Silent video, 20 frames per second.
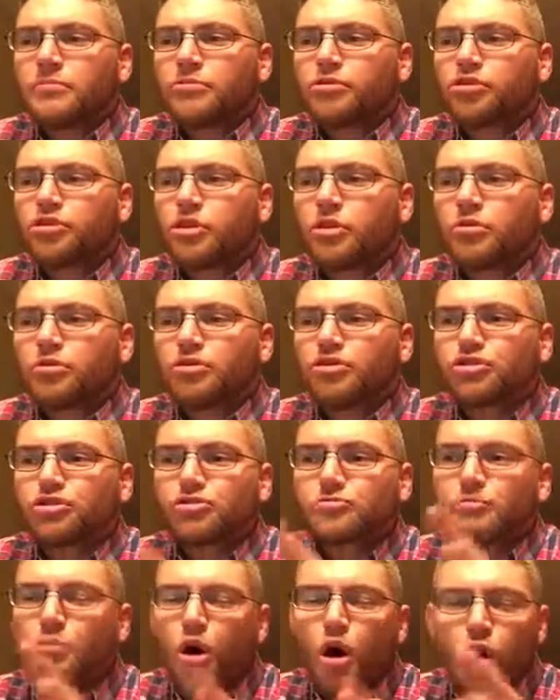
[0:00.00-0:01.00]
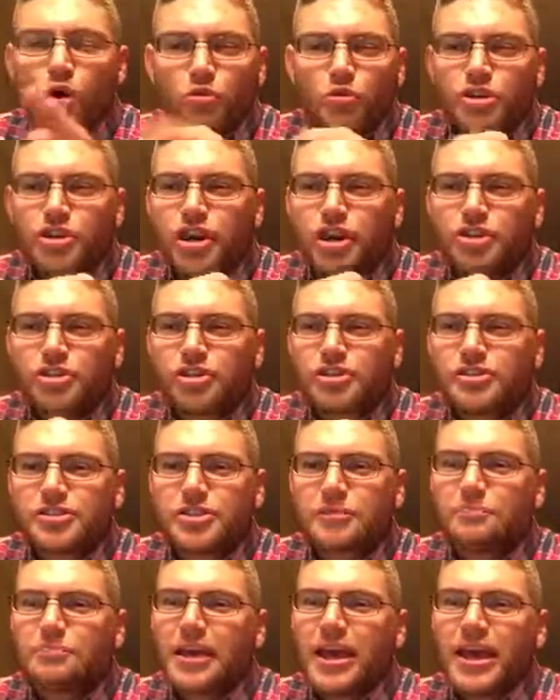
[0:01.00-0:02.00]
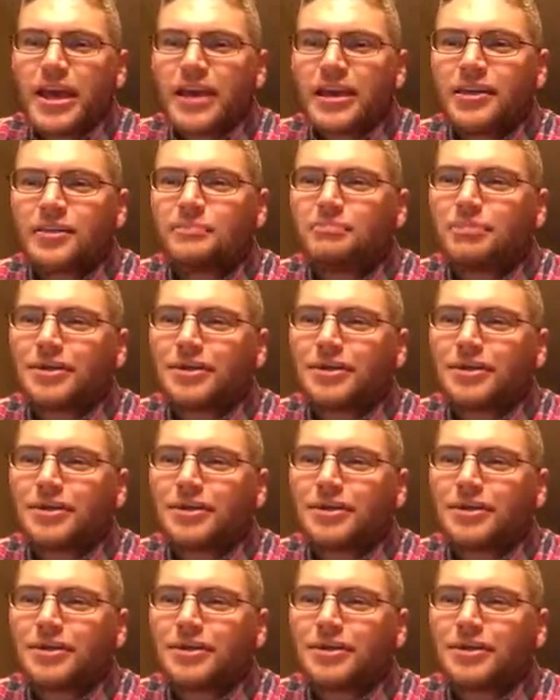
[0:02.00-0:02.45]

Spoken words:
showed small reductions in pain,